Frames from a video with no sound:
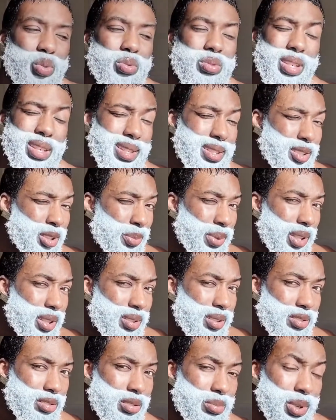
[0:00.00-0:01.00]
need to be
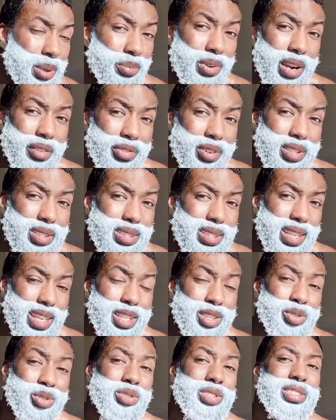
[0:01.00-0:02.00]
consuming breakfast
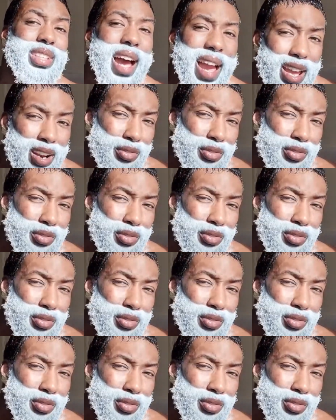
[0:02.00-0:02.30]
in your diet,